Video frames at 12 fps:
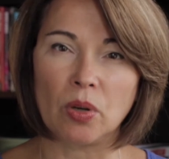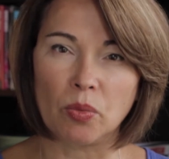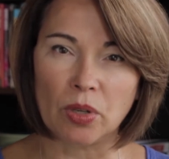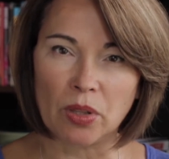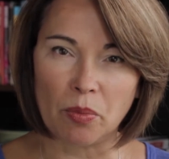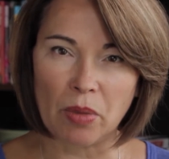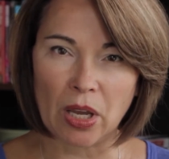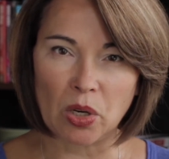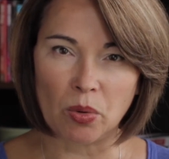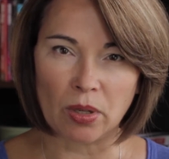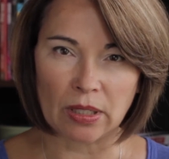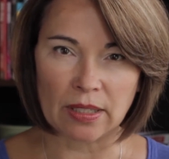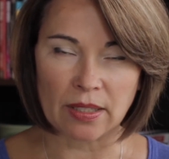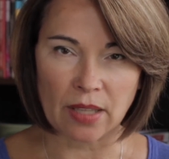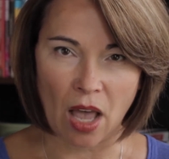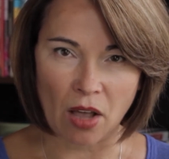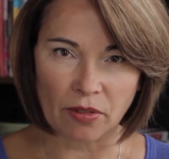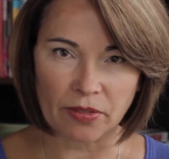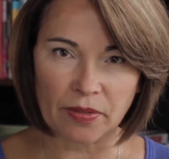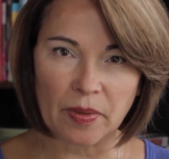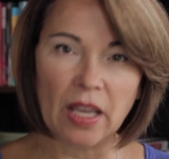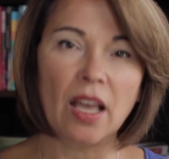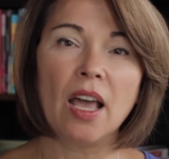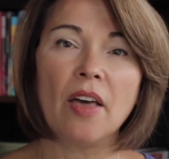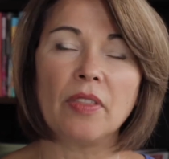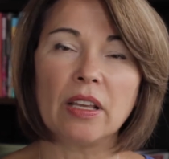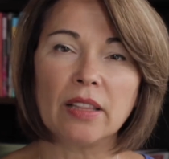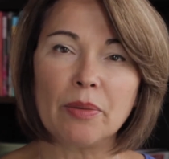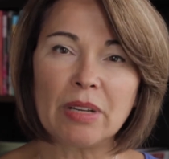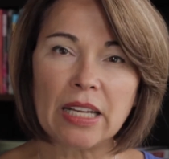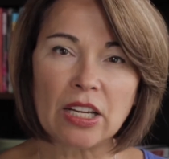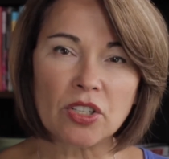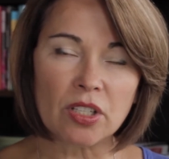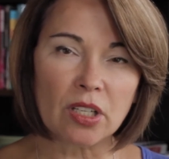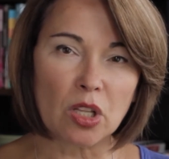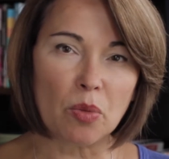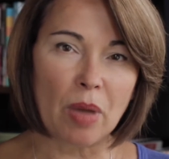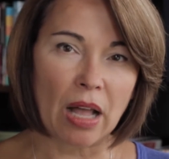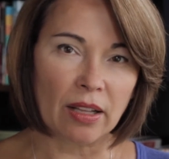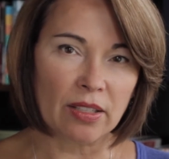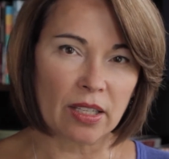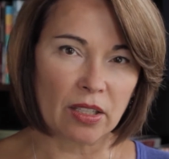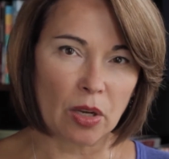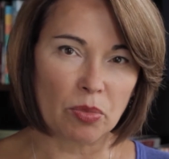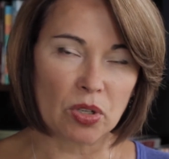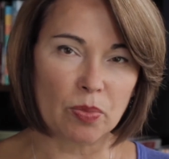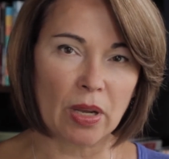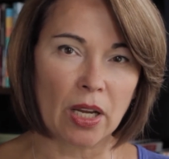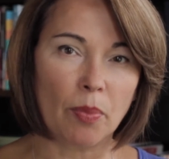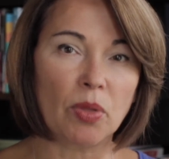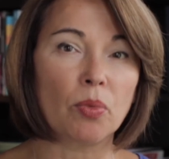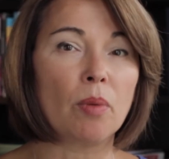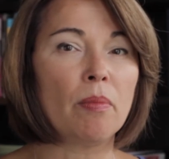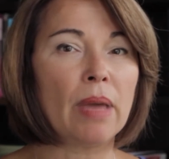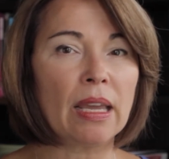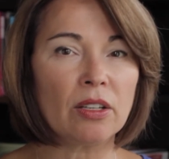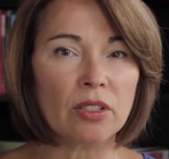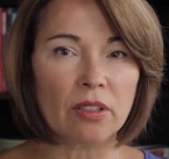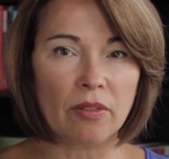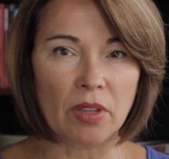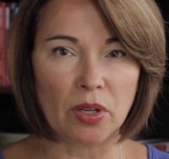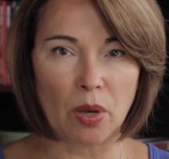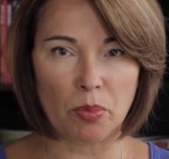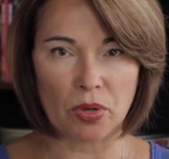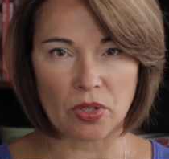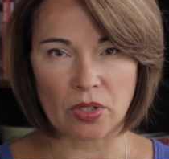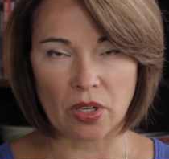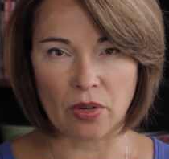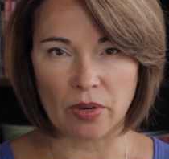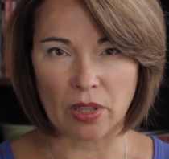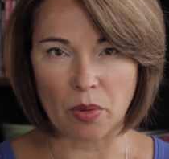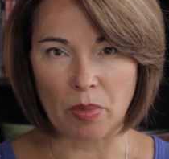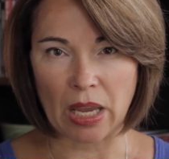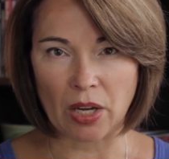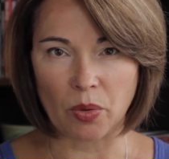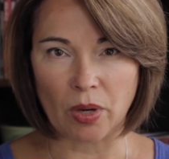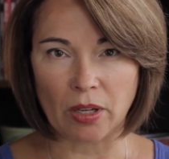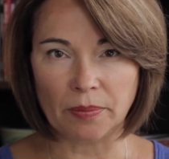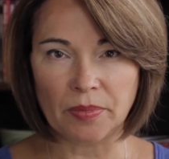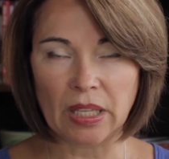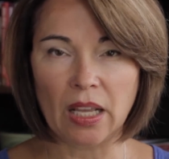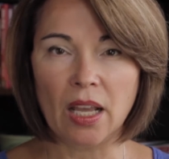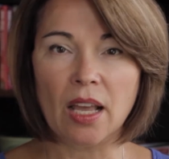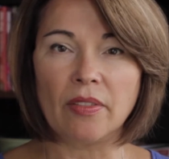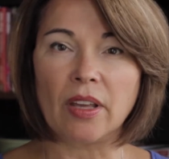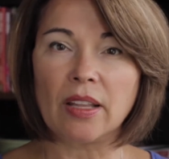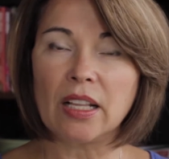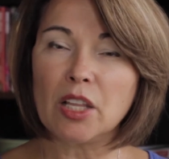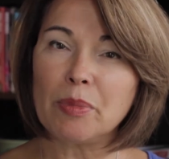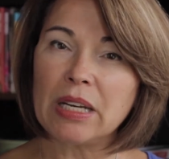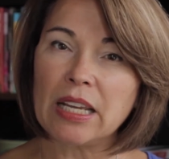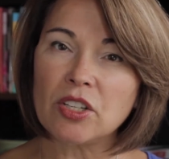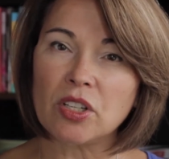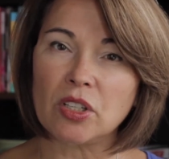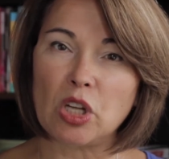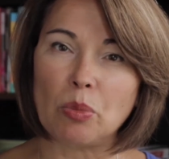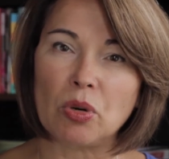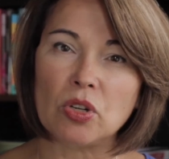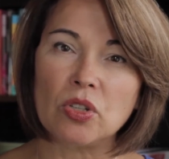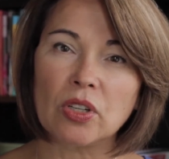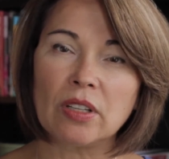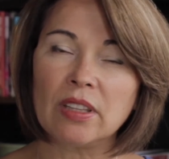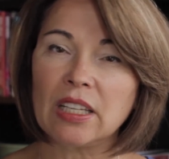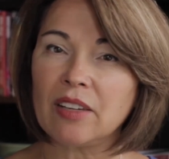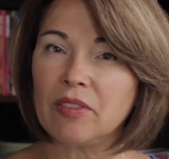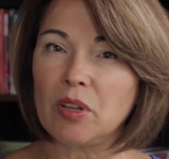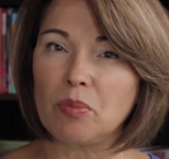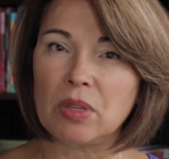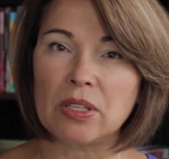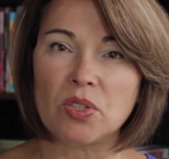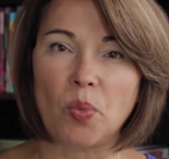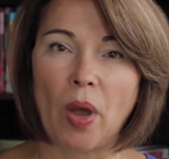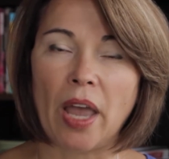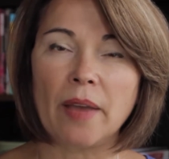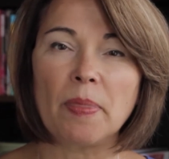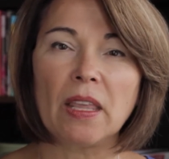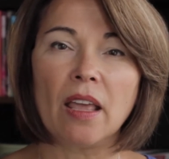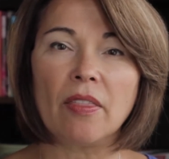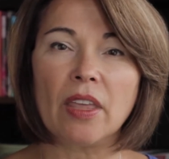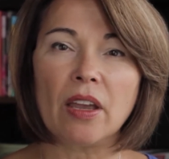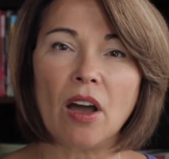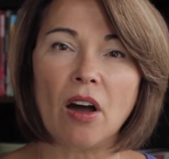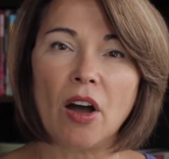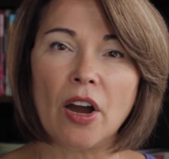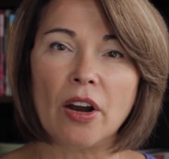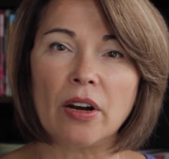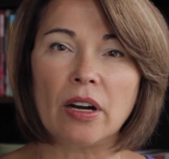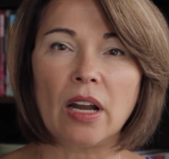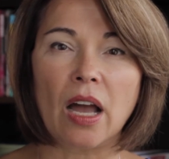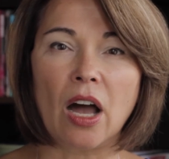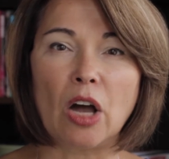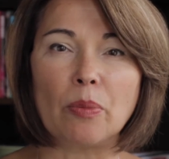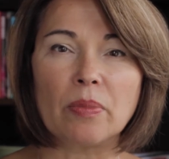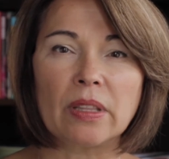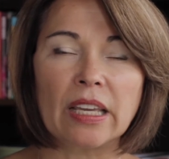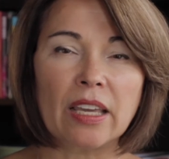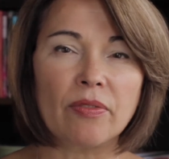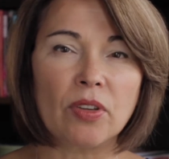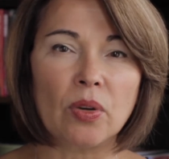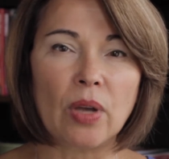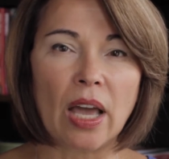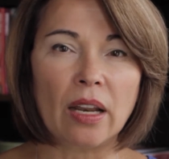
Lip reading: with the manual itself. The elimination and the balancing numbers make up the remainder of the numbers that are in the manual. Now, the elimination numbers, you can think of them this way. They are like if you